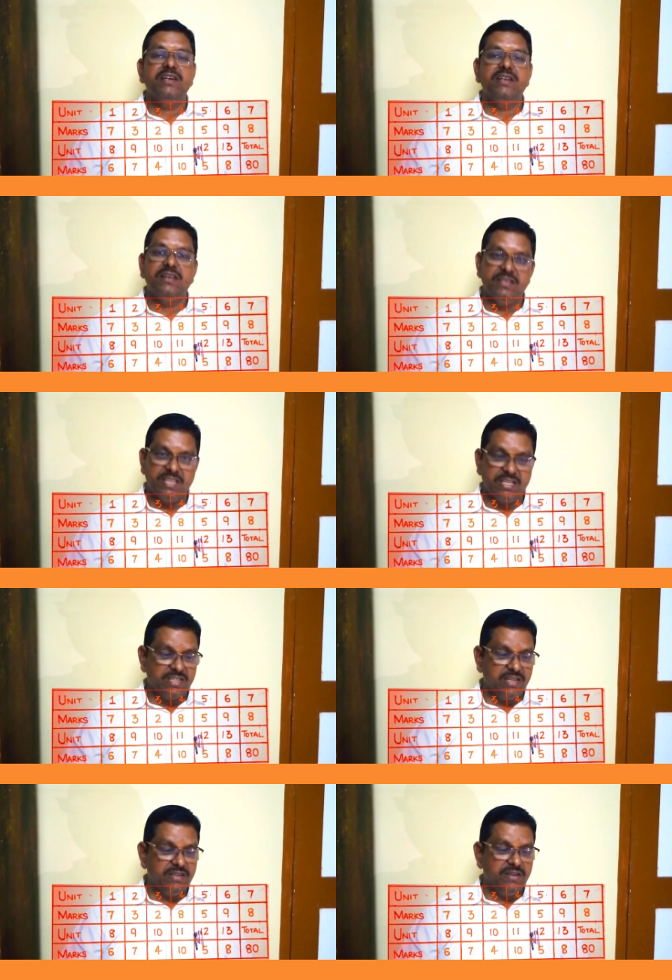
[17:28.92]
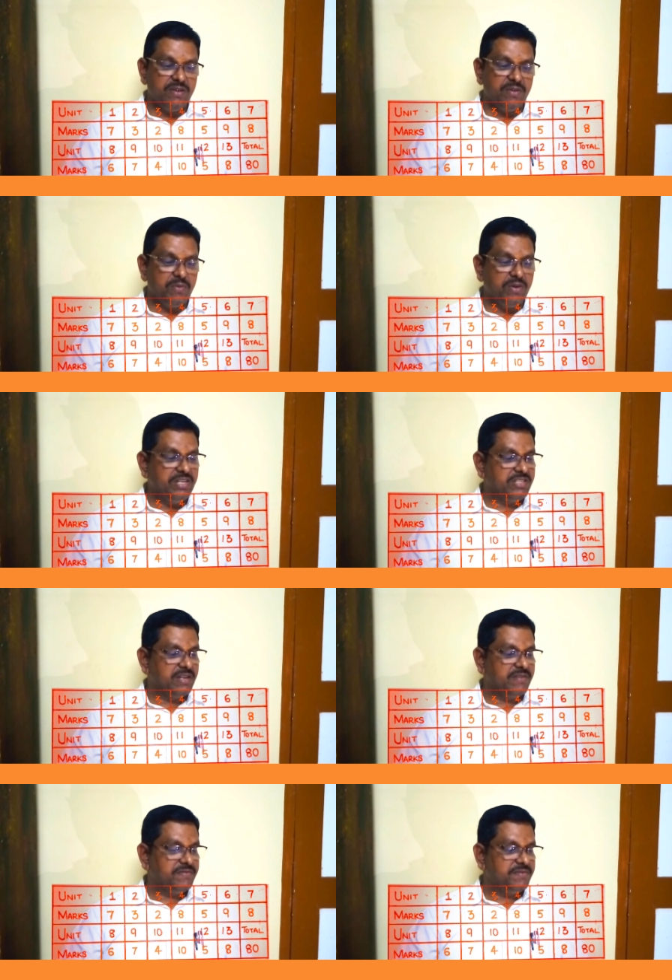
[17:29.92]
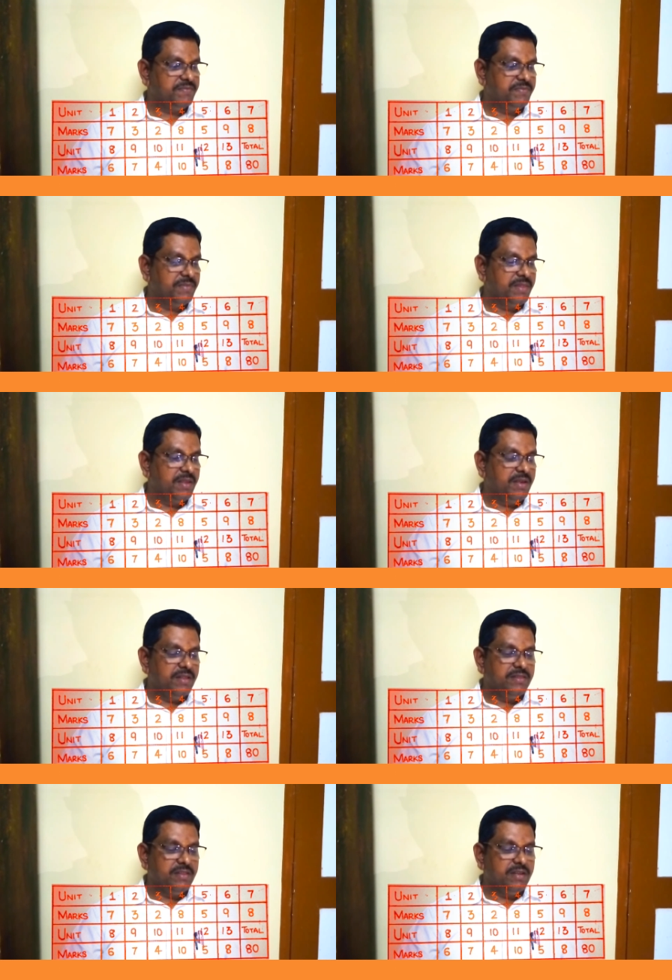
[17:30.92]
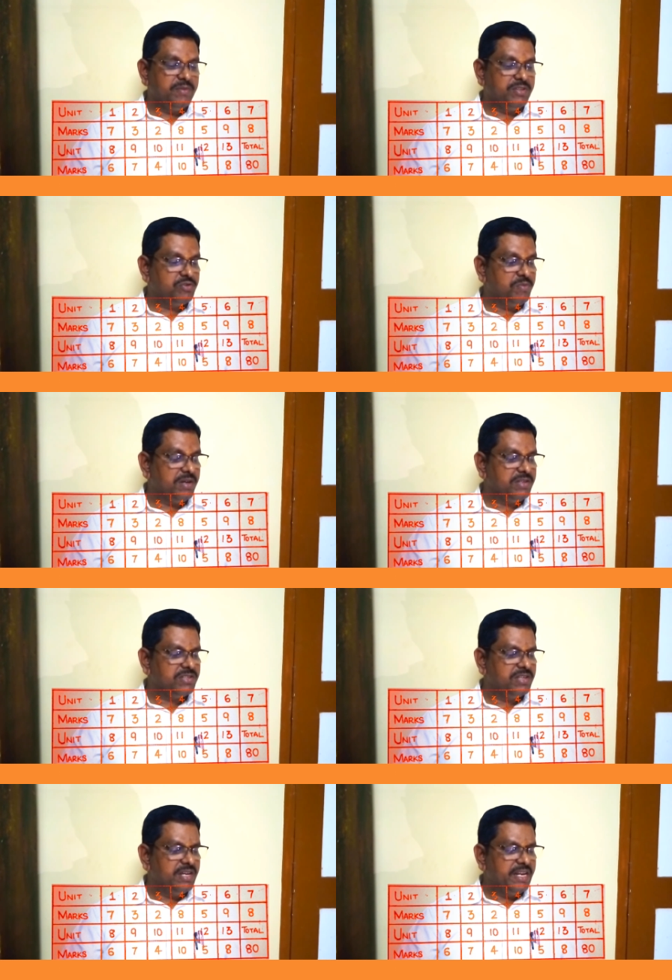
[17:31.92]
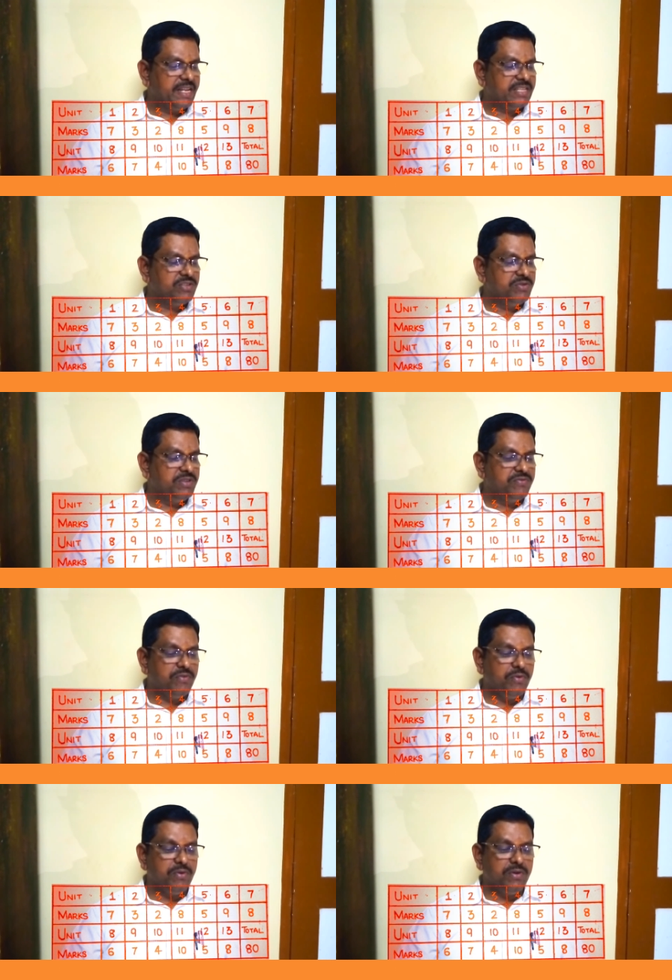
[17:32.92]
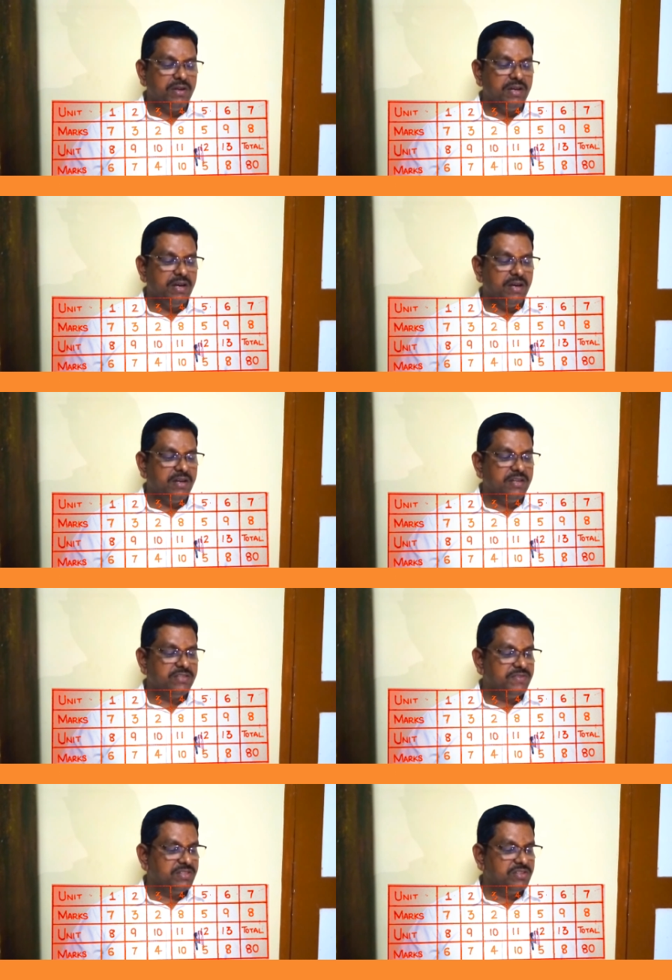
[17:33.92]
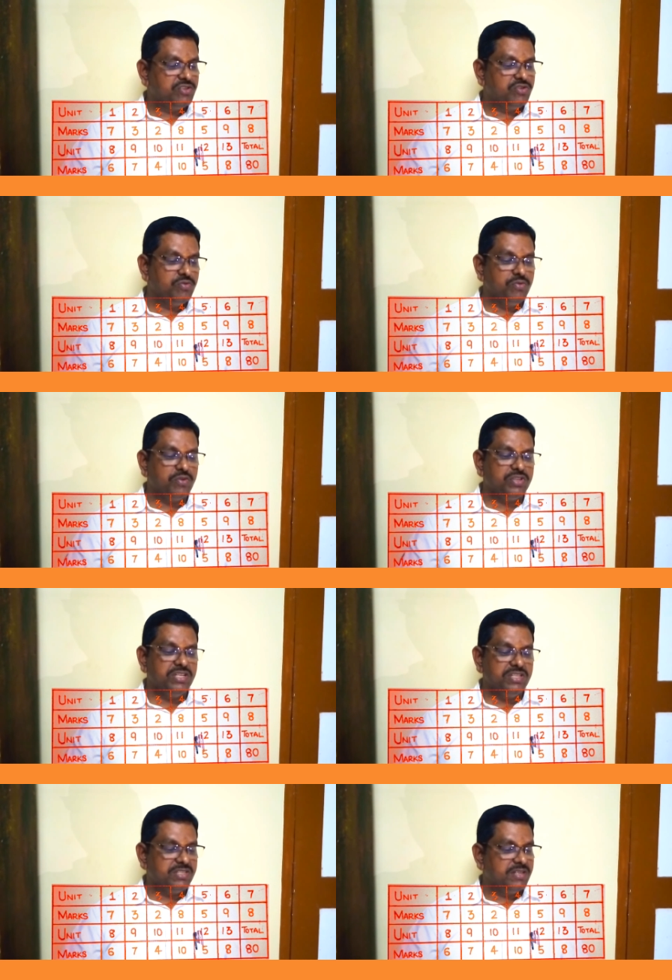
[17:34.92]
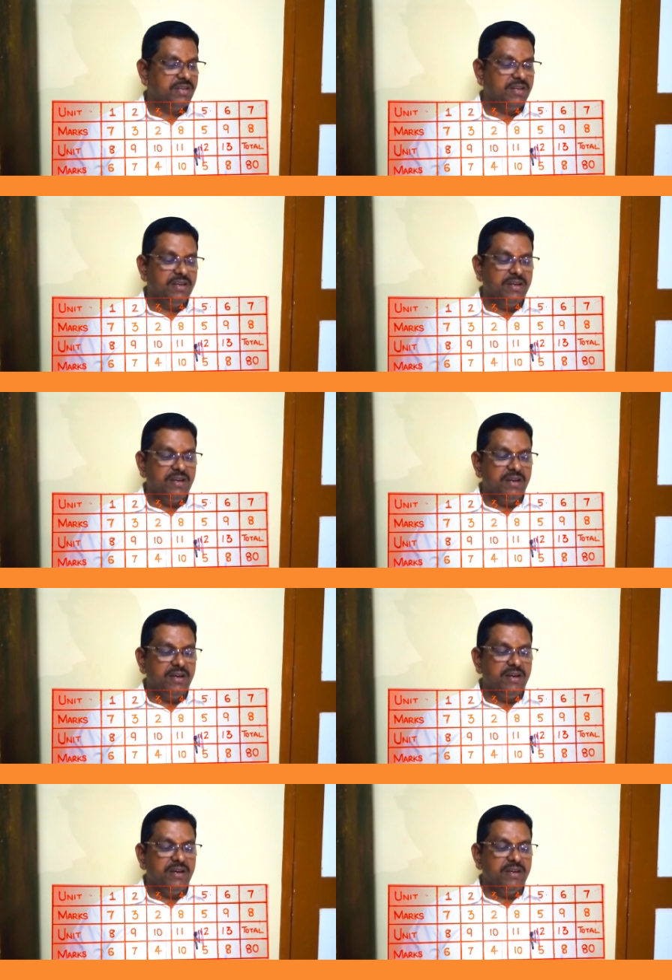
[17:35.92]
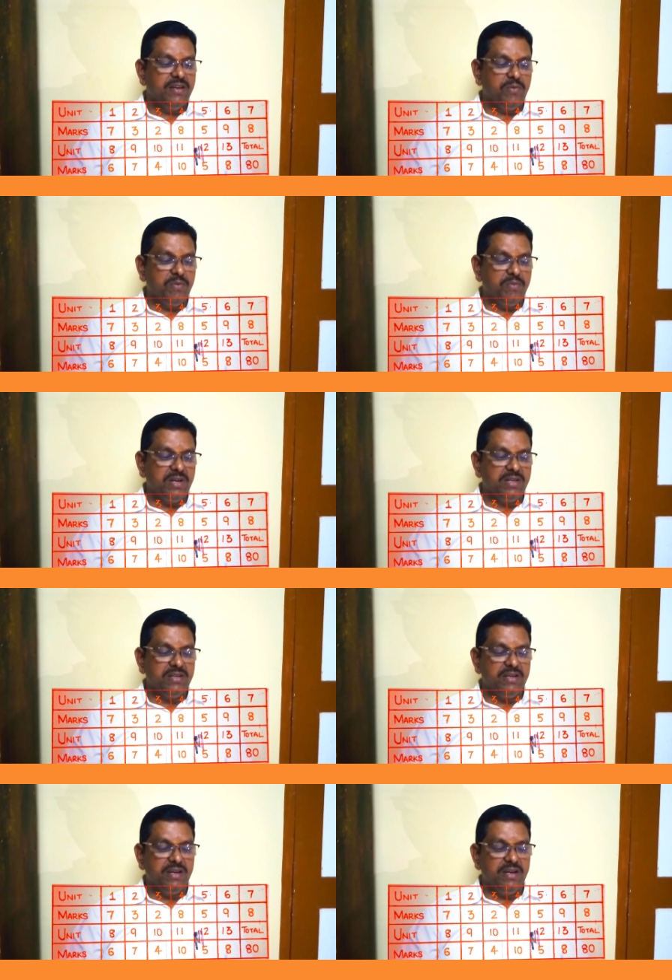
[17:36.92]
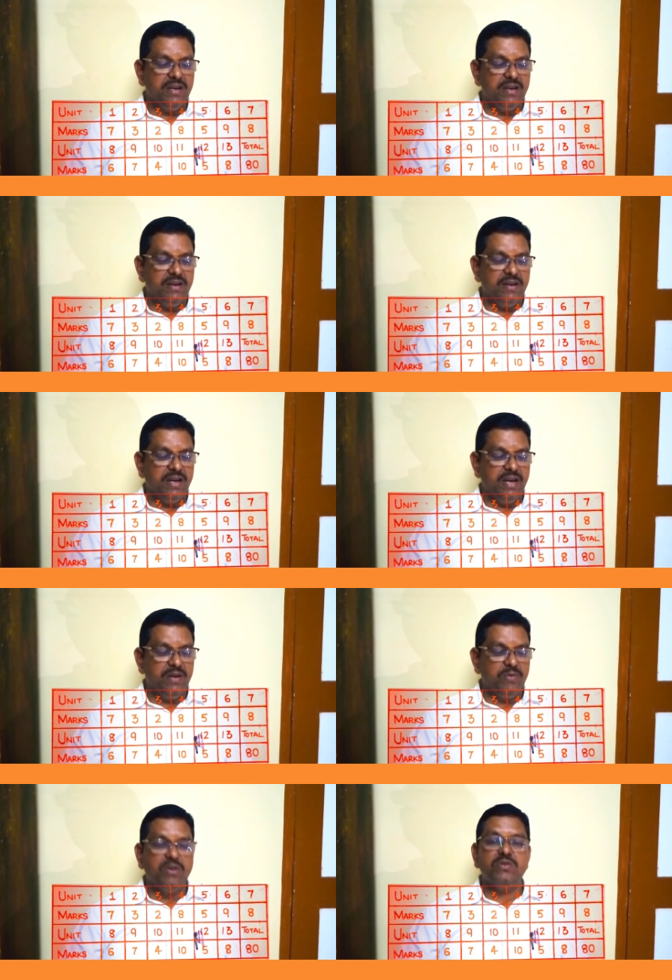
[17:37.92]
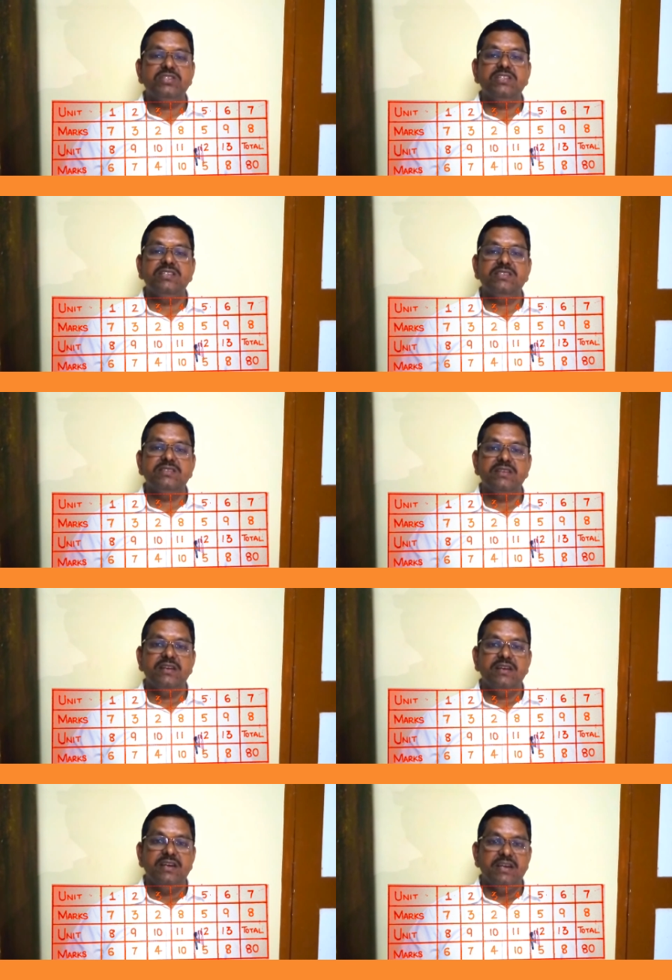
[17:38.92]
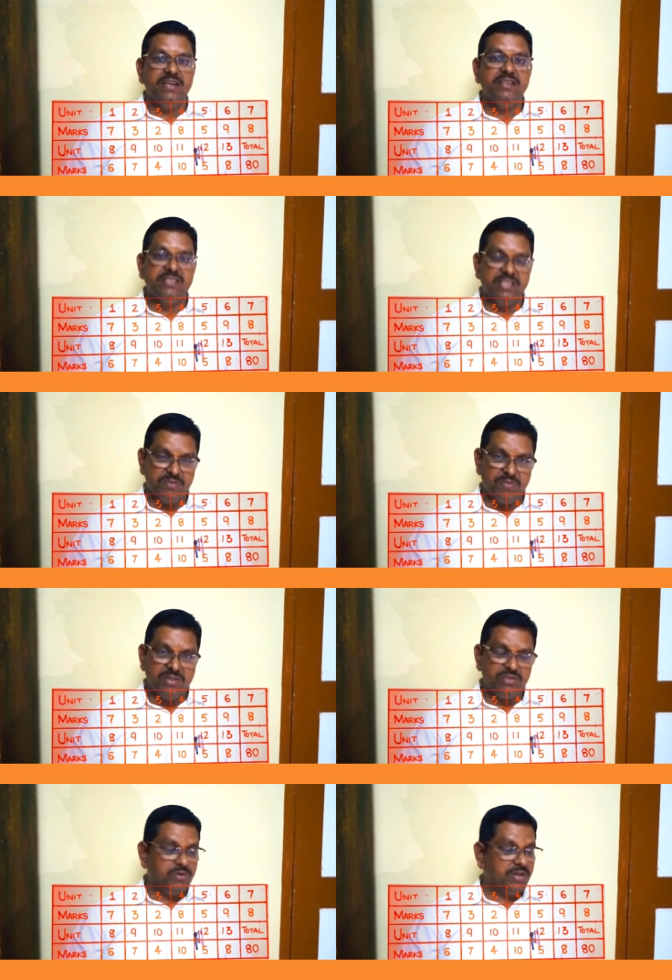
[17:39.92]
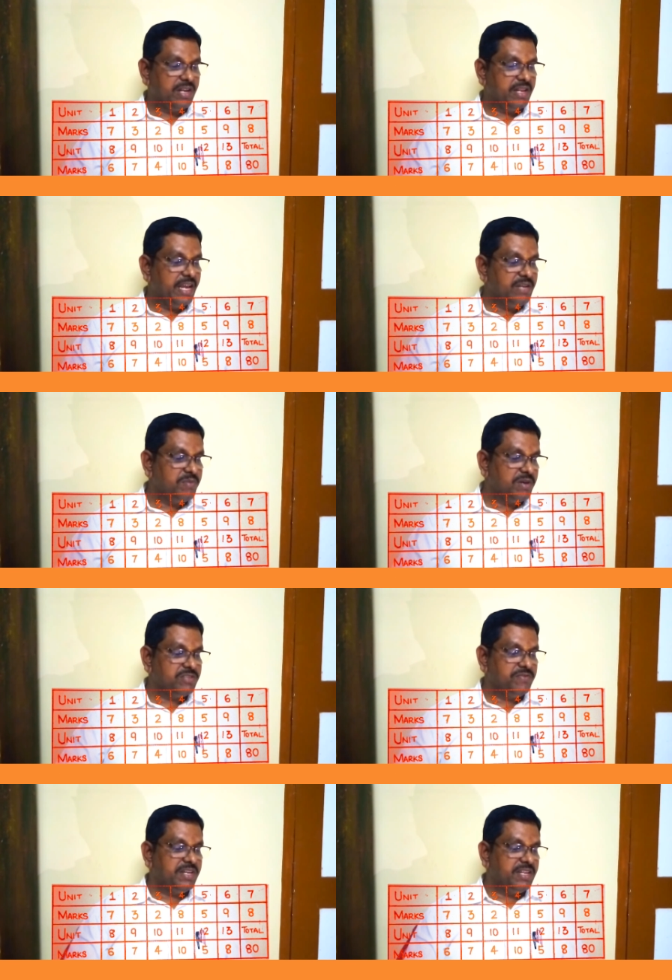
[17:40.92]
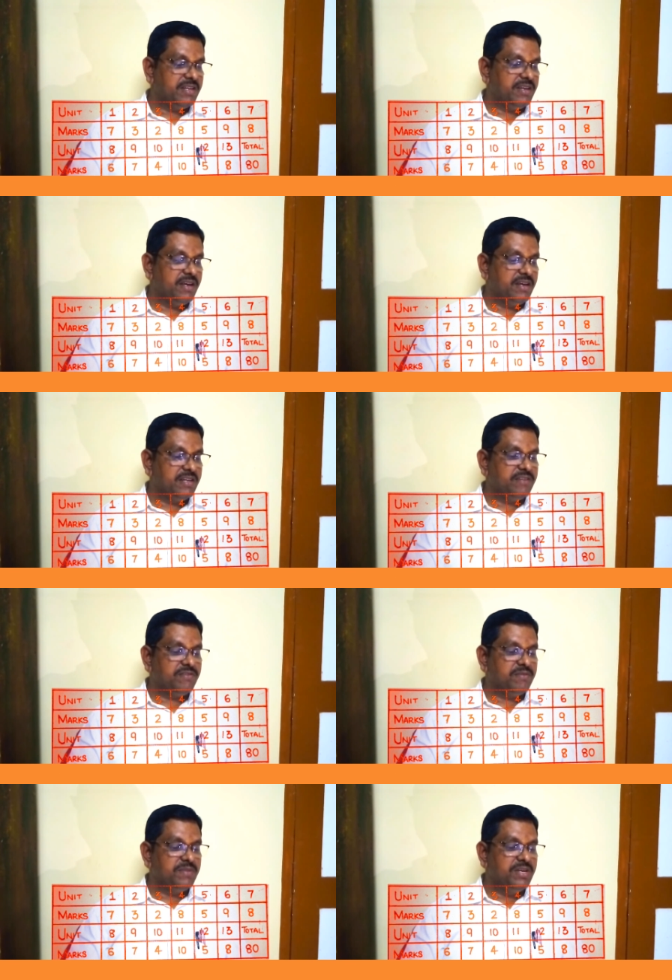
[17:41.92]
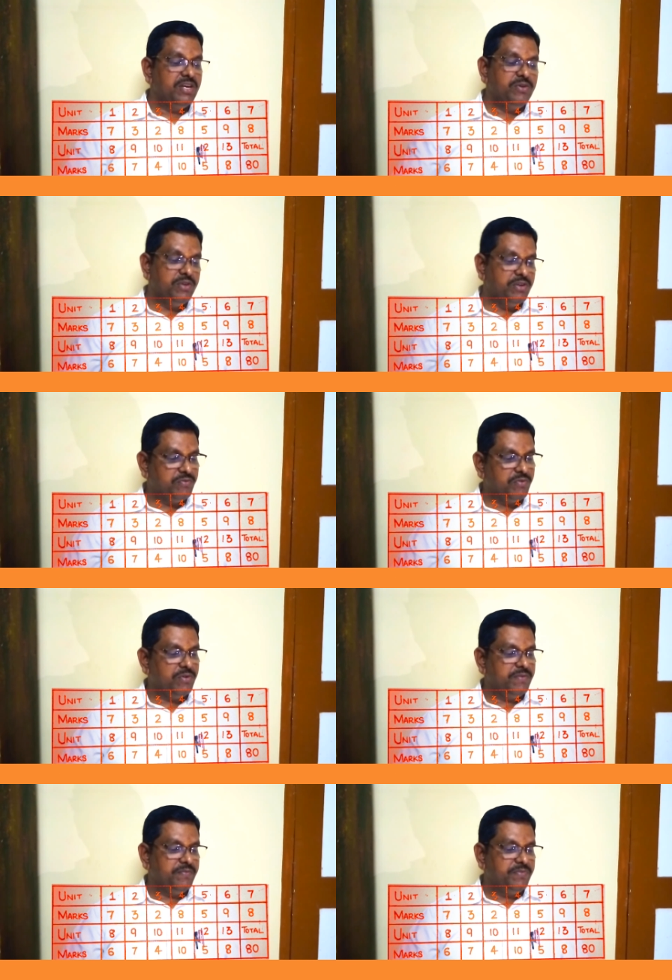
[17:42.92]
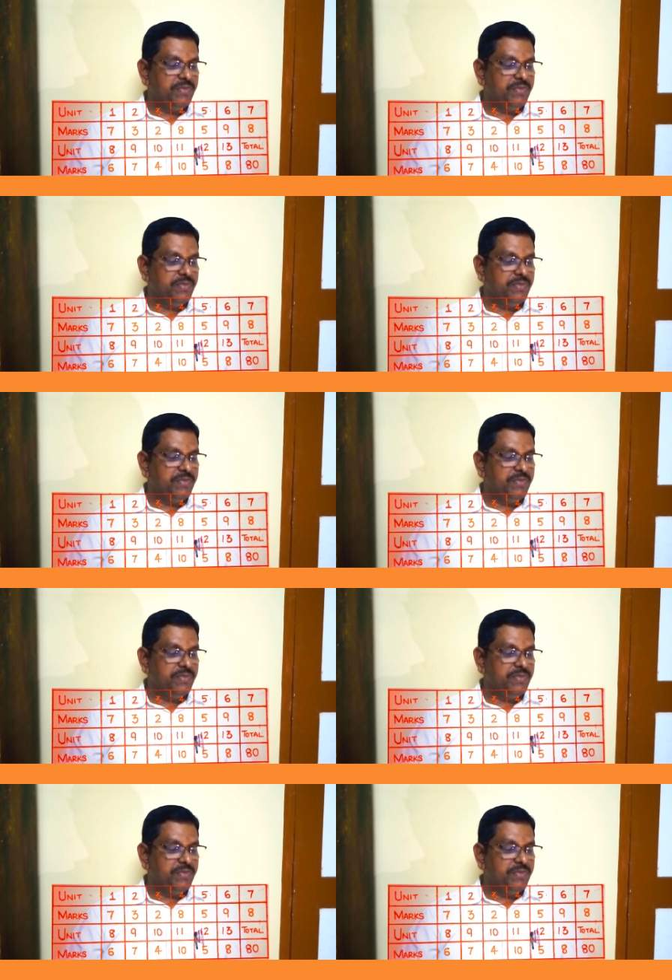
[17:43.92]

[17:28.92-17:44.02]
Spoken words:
in section 1 itself. That means 2 marks. Next to unit 4, it's with 2 questions in 1 mark, and 1 question is in 6 marks. Total 8 marks we can get from unit 4.